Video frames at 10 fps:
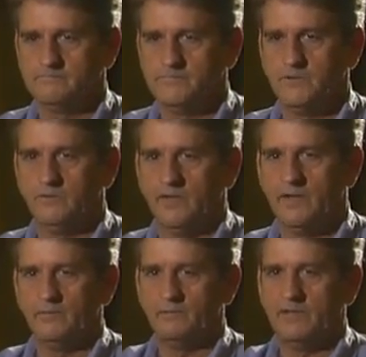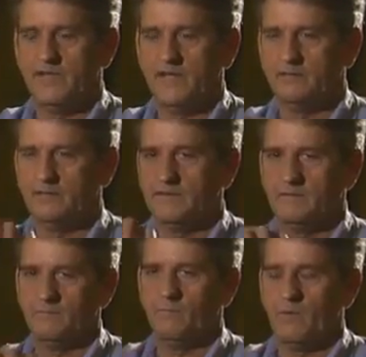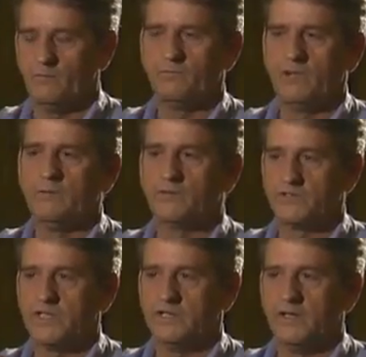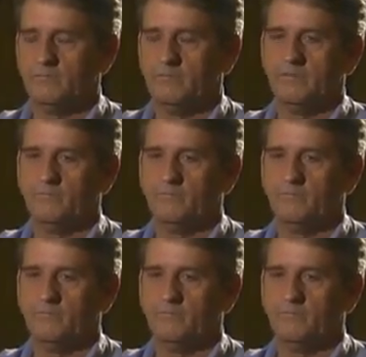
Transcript: They would be that. What we really were setting up